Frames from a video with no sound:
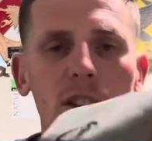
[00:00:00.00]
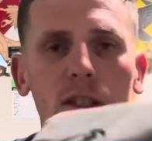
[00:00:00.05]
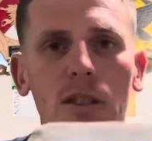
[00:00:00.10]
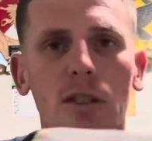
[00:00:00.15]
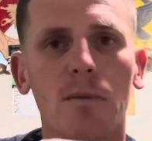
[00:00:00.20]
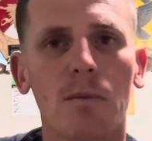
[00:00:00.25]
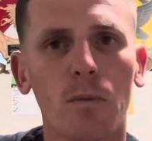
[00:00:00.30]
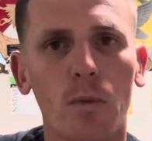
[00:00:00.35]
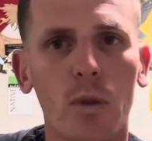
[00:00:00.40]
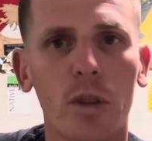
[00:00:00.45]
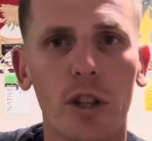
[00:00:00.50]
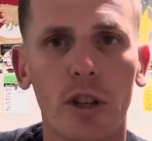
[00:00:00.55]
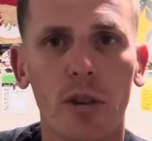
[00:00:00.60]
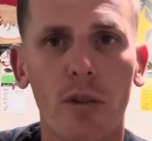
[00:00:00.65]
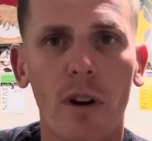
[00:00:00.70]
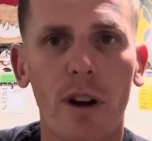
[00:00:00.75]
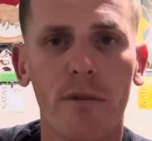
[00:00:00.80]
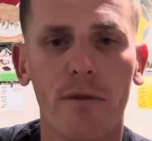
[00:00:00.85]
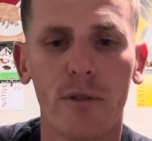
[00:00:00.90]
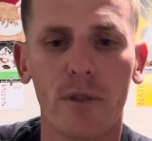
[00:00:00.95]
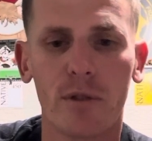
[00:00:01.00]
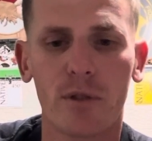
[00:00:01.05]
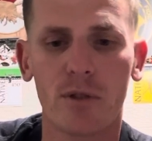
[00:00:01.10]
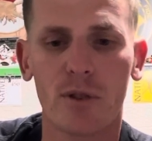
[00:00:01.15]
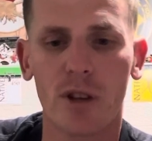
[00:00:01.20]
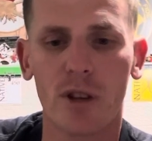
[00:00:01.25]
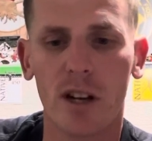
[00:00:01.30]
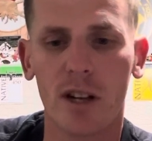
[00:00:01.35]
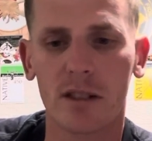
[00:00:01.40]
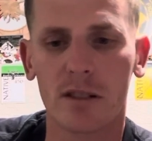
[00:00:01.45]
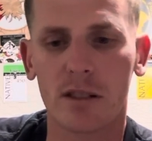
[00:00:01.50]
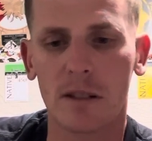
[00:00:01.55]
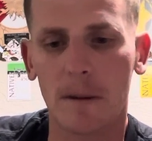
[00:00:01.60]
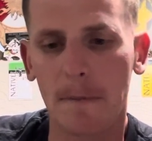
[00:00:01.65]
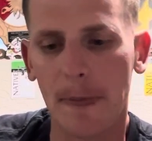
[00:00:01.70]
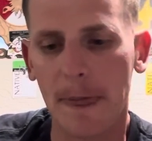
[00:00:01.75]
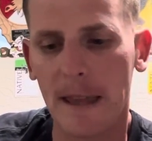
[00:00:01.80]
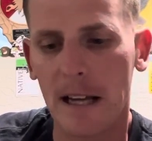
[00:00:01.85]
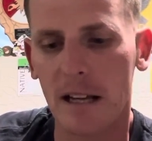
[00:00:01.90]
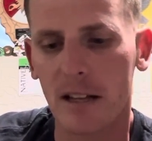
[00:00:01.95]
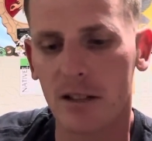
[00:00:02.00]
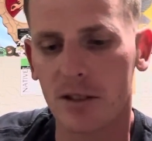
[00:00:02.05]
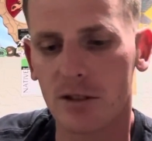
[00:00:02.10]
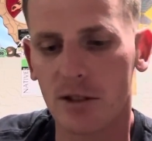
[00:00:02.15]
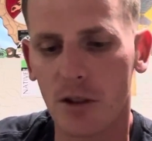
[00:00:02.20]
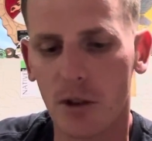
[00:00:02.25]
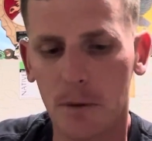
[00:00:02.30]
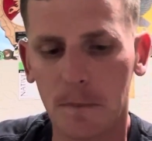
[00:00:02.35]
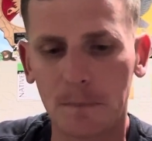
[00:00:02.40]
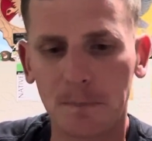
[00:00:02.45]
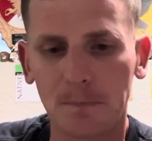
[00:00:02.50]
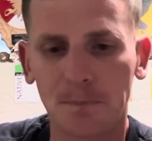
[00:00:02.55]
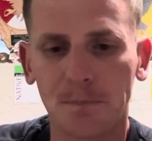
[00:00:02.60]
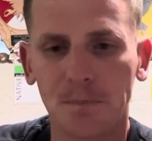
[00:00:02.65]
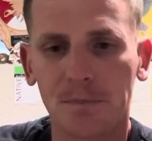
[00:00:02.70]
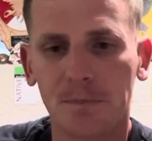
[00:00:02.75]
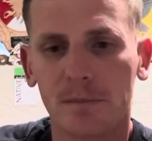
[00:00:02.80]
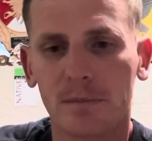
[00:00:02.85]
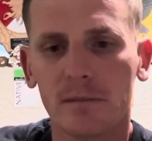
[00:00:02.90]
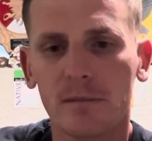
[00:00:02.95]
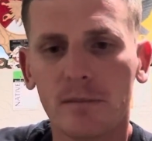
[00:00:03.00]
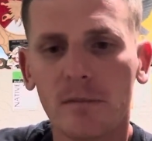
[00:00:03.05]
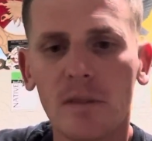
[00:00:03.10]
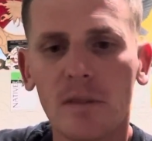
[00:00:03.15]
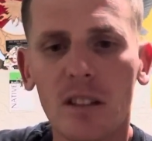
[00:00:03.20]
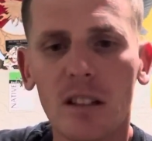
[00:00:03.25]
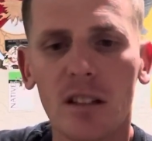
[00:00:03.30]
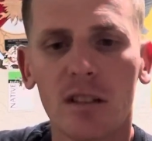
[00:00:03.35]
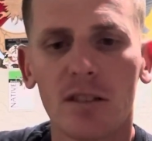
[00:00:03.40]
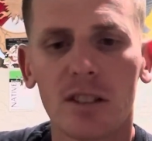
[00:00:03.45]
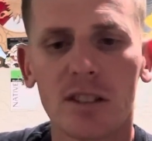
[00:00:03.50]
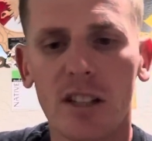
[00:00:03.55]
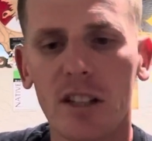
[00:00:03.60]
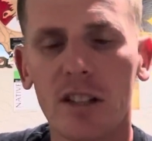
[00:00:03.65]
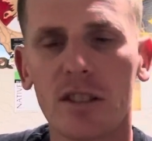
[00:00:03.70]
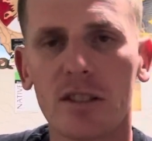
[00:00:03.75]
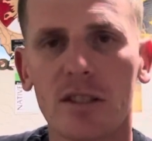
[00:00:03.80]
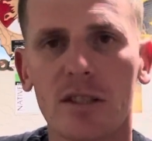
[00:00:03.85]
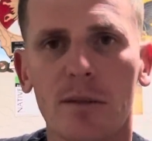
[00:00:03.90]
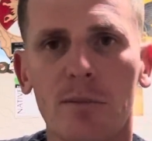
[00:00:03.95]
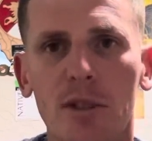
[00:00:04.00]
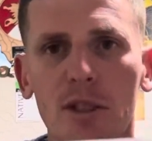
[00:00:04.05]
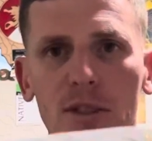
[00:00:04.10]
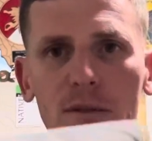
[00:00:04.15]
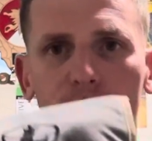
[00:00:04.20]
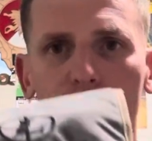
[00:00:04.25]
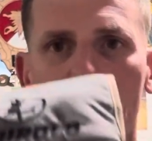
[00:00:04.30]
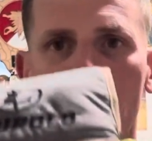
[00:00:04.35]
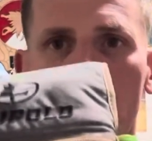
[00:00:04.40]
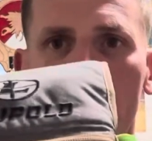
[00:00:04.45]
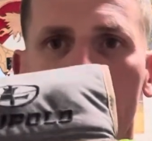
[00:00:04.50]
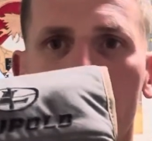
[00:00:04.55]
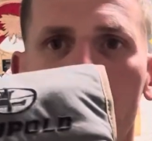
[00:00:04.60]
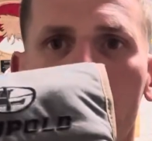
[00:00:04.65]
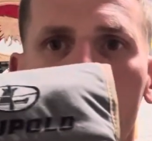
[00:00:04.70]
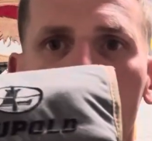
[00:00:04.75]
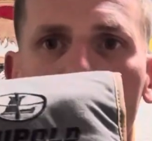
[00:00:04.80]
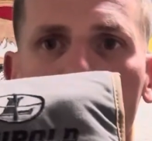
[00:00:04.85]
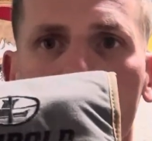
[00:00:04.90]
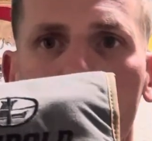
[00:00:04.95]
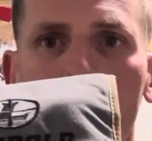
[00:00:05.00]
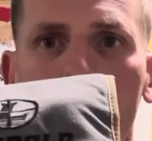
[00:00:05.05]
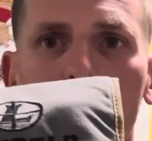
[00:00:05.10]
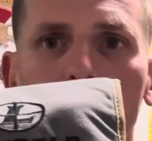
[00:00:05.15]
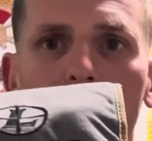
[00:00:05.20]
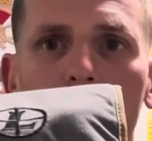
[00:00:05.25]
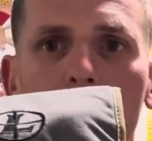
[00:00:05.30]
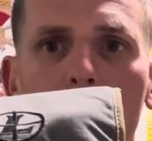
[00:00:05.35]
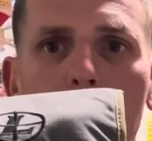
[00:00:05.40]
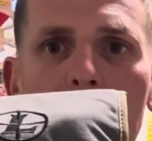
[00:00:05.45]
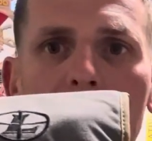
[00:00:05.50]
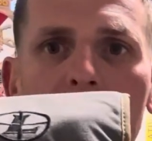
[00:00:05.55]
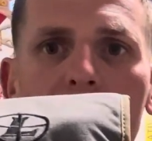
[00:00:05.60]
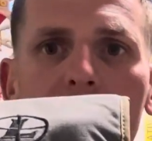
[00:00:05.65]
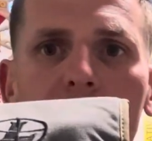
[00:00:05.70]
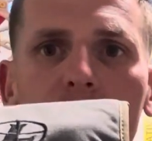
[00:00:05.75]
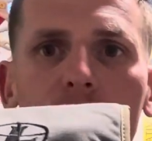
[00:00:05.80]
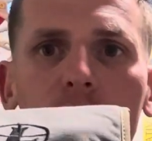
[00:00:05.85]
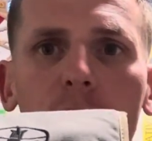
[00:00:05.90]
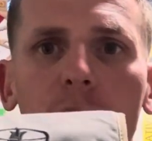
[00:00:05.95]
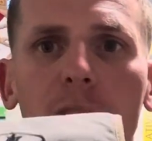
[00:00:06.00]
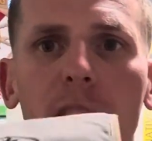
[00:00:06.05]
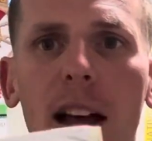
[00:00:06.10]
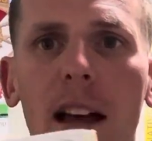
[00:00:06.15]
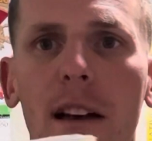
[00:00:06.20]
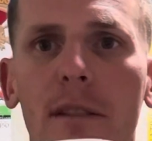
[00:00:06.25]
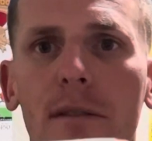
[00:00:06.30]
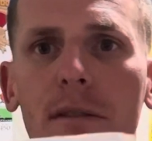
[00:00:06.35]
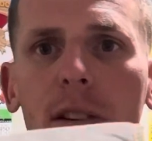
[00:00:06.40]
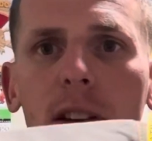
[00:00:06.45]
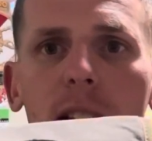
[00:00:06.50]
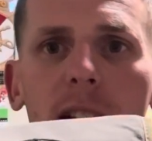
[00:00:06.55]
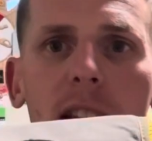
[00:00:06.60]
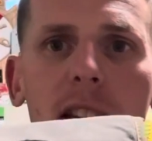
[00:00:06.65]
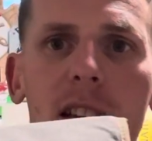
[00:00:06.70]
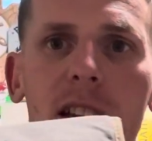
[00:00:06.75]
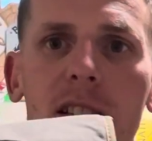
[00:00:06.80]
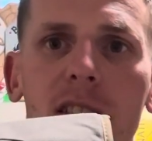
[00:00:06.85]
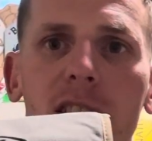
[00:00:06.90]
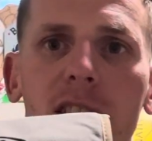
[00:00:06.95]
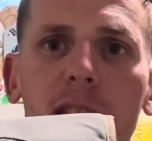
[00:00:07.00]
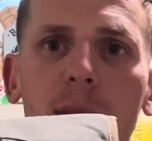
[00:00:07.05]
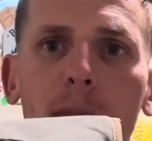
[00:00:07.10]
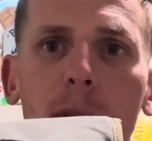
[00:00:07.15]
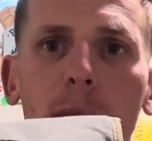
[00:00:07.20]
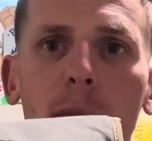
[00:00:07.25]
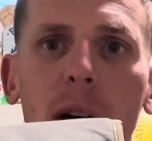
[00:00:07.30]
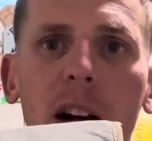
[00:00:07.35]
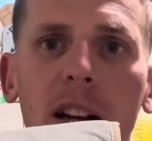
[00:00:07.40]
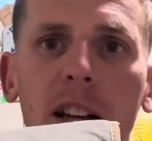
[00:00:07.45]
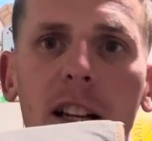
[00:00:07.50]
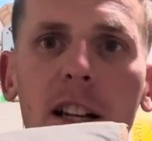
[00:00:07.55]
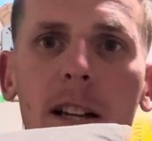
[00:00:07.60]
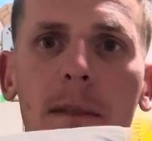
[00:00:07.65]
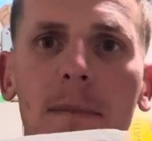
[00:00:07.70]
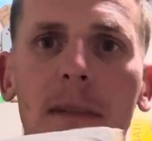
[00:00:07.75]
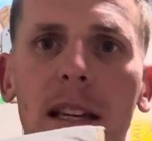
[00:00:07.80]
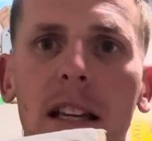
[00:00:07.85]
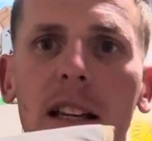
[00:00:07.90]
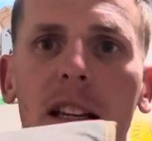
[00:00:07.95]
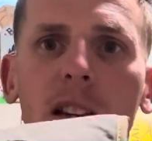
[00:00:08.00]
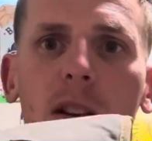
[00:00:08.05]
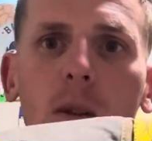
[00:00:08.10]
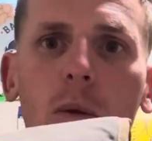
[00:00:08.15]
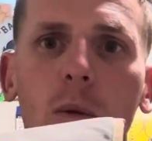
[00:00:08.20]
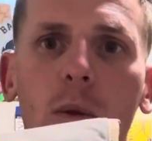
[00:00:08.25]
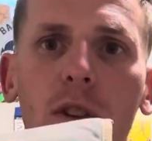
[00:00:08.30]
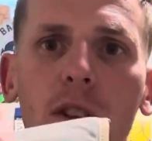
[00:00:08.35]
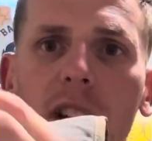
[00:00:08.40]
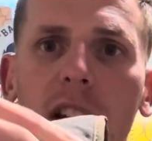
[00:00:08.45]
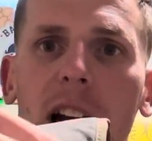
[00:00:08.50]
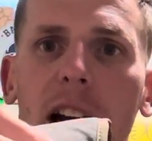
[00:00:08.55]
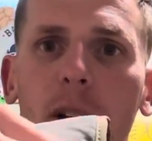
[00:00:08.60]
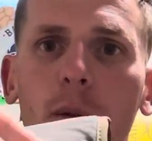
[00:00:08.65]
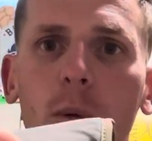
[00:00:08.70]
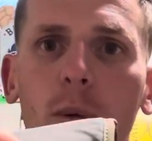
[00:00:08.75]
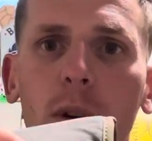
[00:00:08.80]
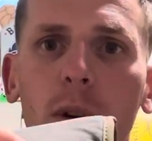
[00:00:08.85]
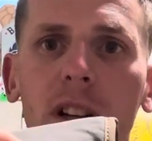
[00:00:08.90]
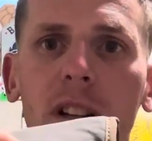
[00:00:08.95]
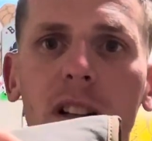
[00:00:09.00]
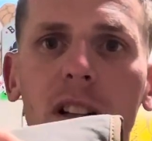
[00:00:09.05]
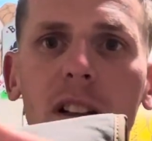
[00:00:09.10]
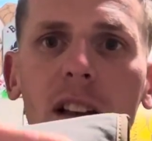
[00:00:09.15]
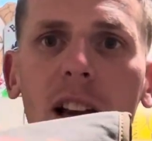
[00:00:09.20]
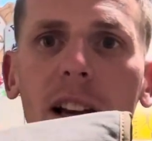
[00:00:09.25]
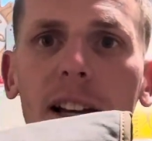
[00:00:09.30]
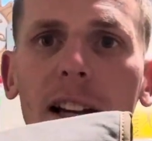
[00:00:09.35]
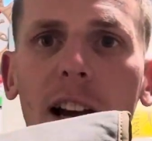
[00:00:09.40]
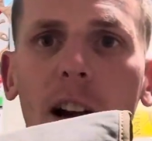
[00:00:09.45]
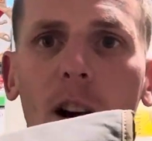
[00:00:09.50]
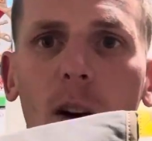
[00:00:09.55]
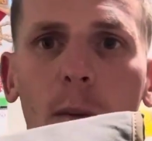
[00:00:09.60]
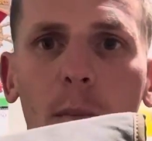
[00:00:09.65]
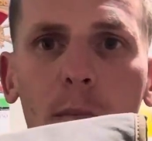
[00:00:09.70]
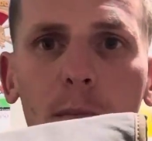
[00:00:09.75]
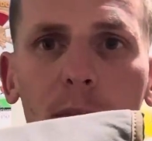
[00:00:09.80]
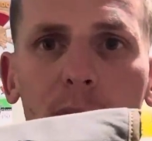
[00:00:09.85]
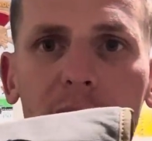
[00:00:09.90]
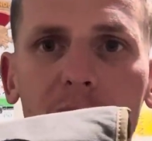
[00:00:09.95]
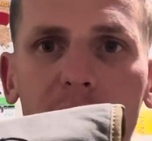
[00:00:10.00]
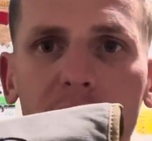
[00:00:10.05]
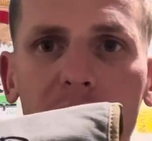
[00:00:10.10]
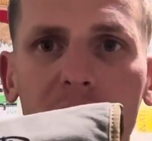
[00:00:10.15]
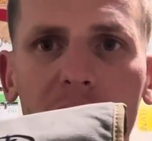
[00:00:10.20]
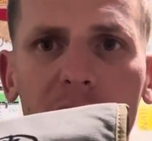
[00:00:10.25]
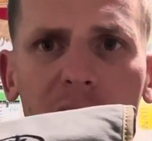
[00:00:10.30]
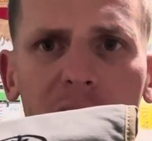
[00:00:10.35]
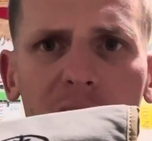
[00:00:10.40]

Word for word: is really great for your chest. So let's get into some of these features. So the front you have a zipper pocket with, I really like how big